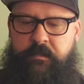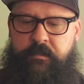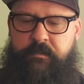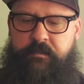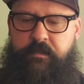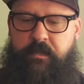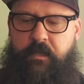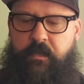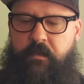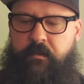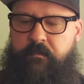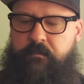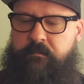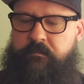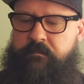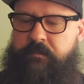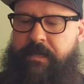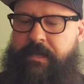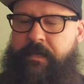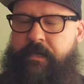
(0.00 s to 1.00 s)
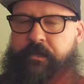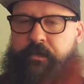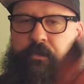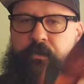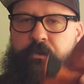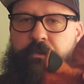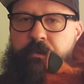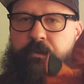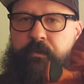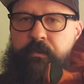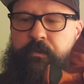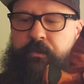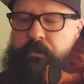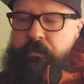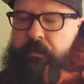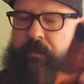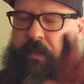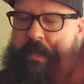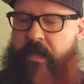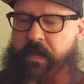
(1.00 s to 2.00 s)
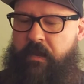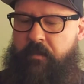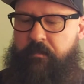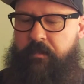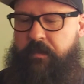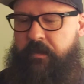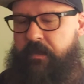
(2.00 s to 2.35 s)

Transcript: So I could do without them.